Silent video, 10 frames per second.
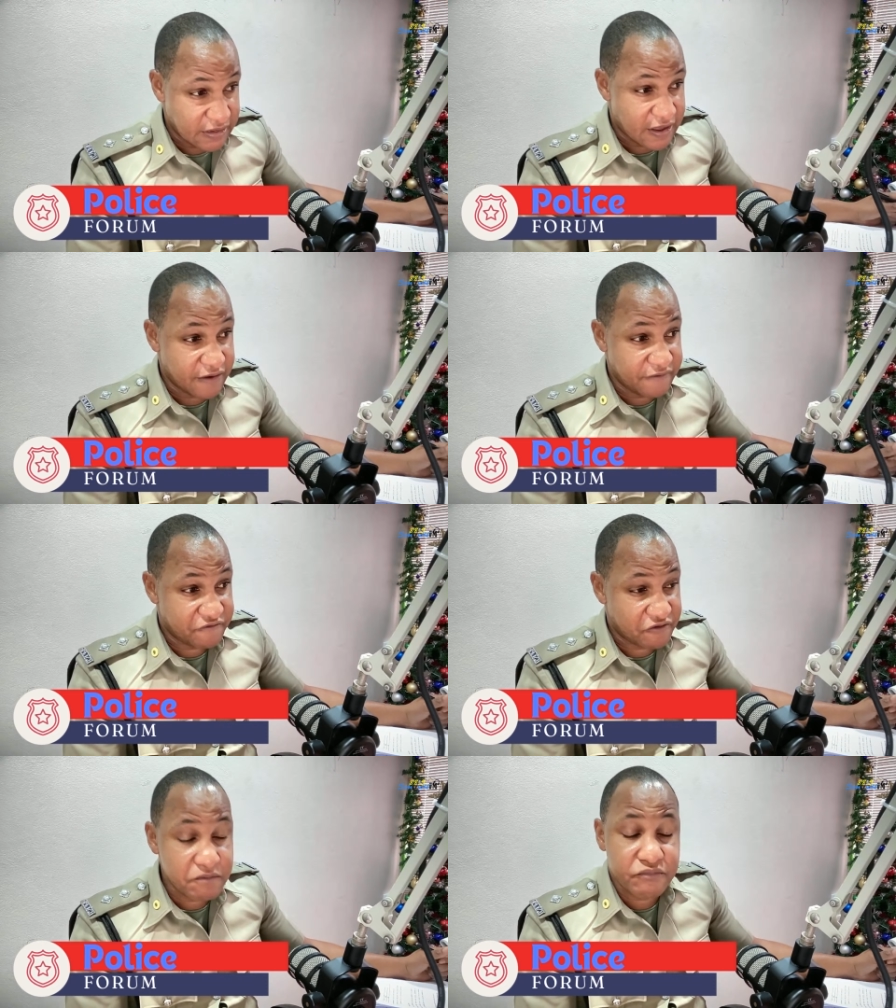And
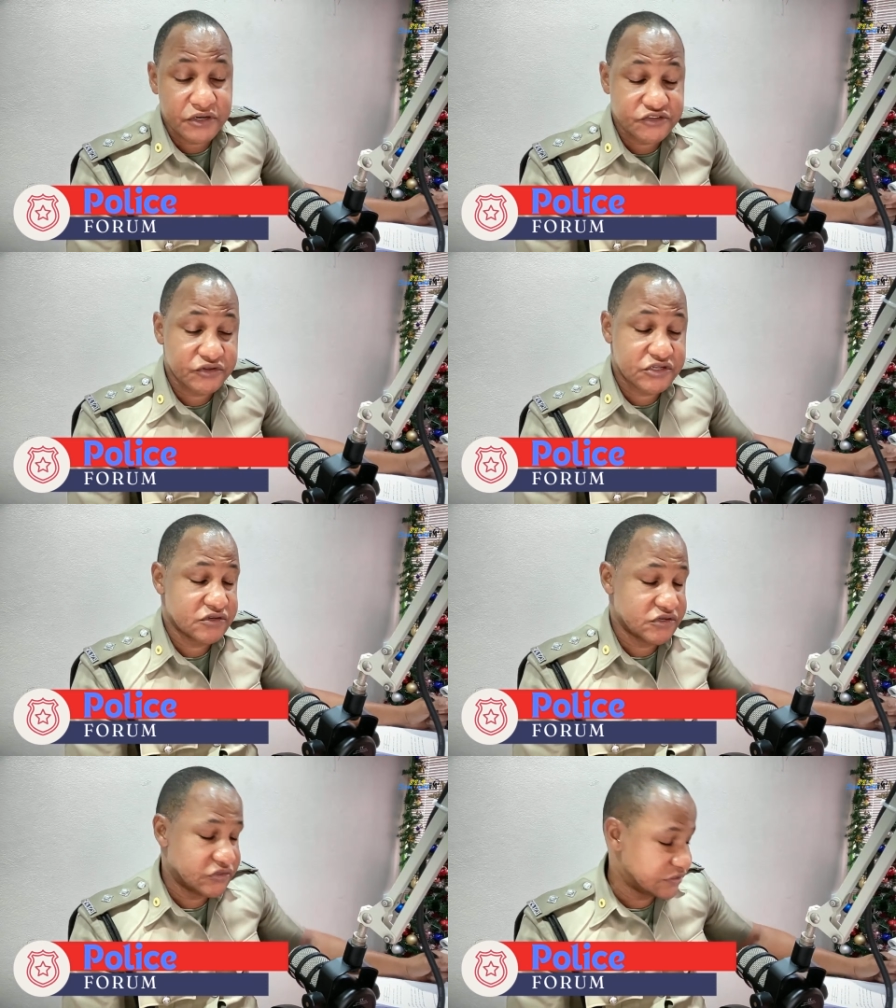from Bridge Street,
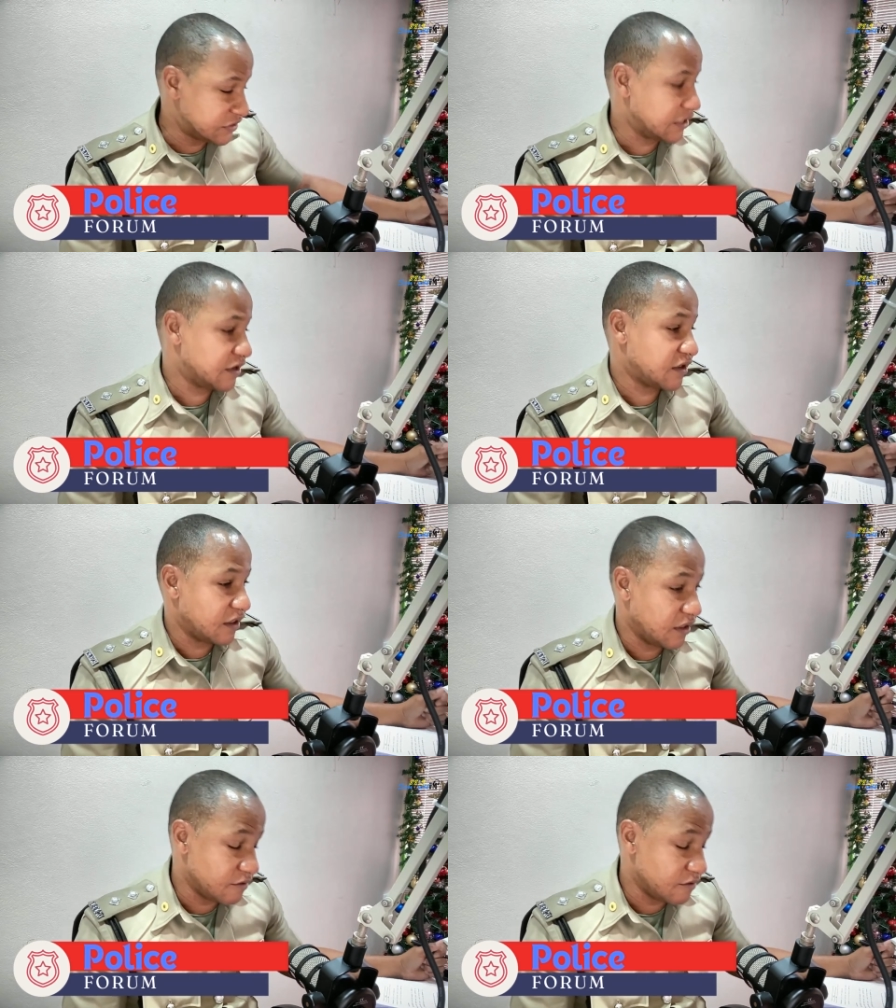you take
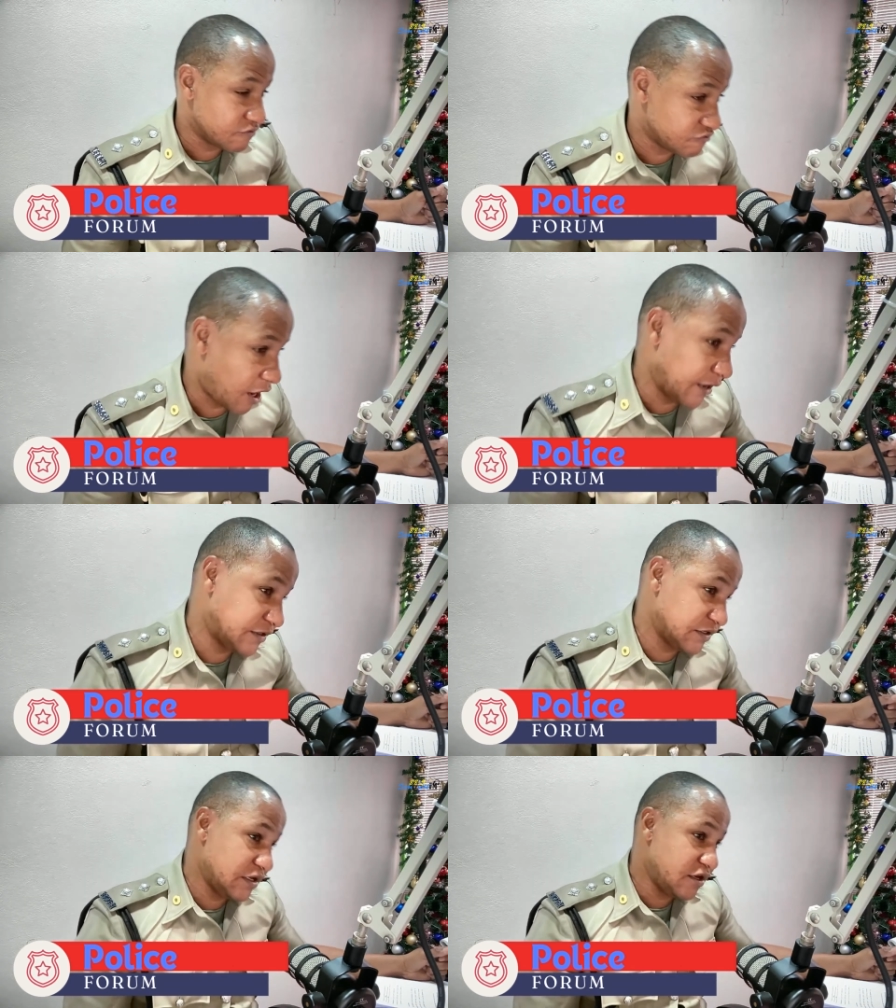a right
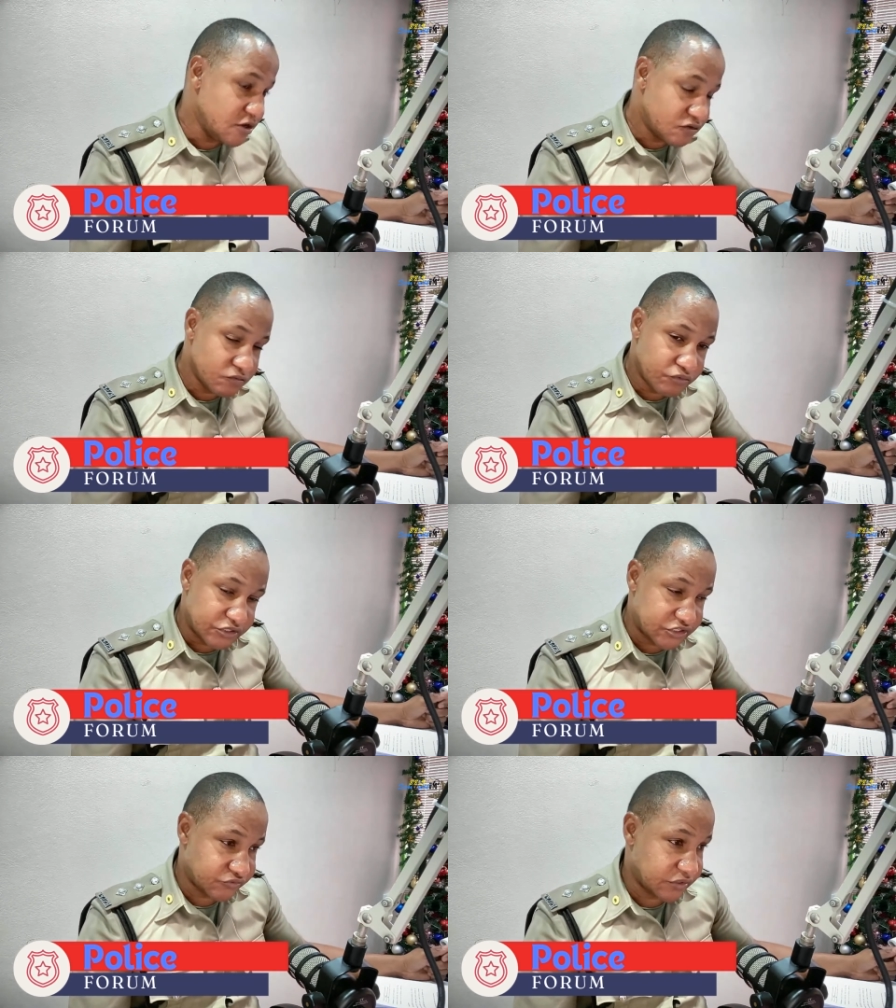into Bridge
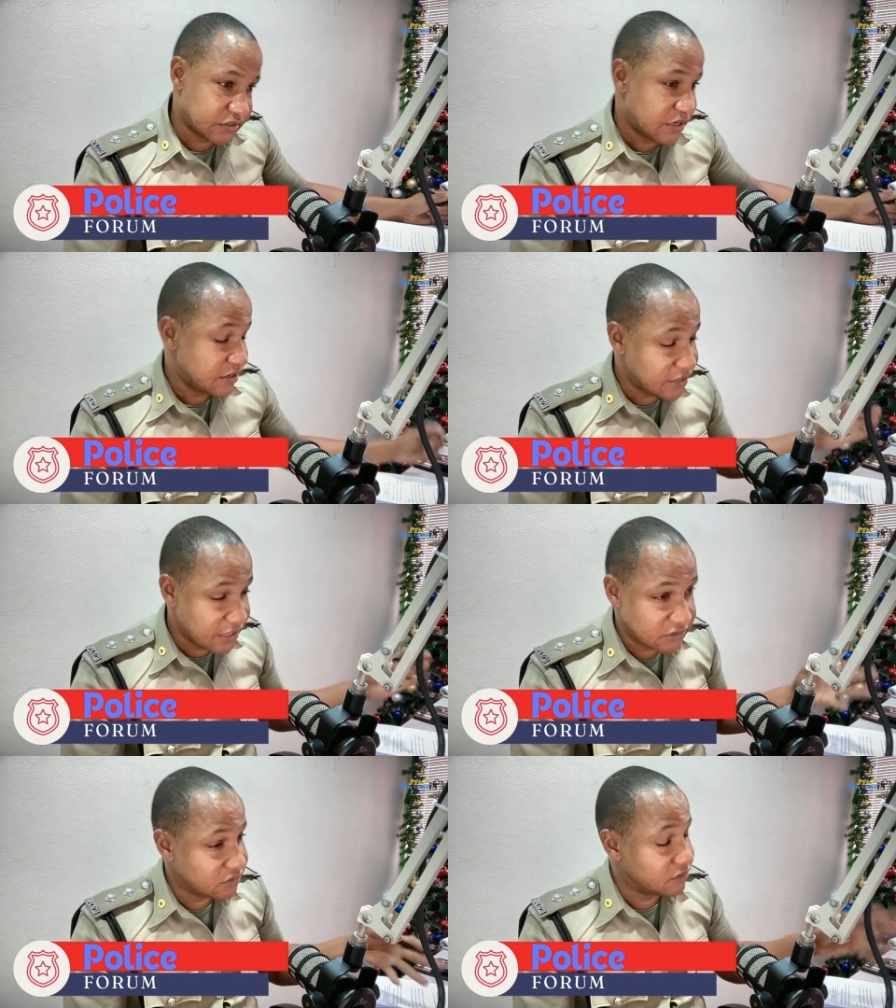Street and
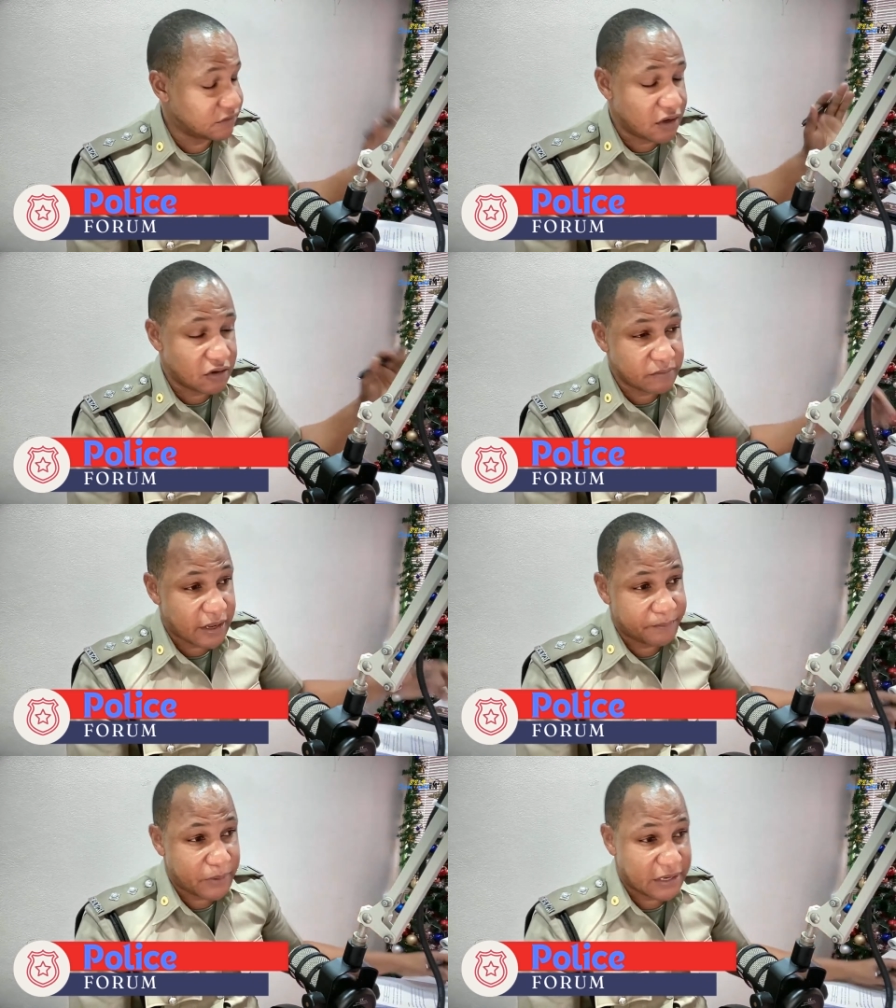then down
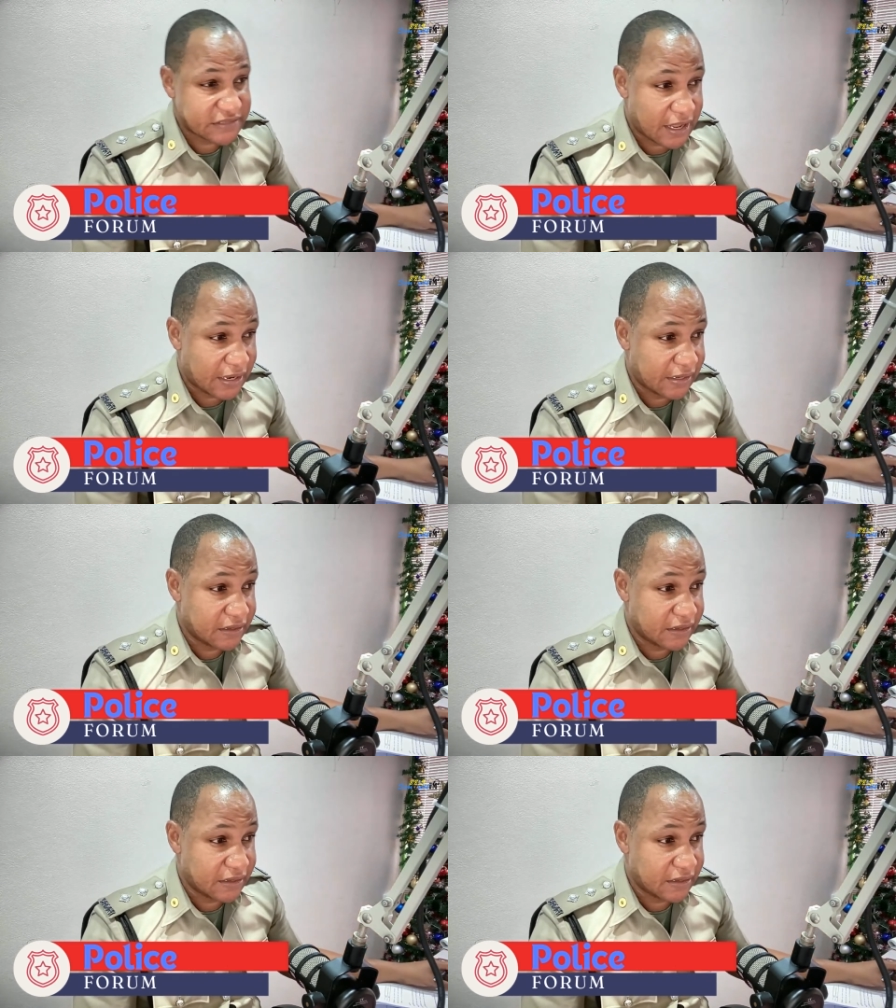bypass Alley,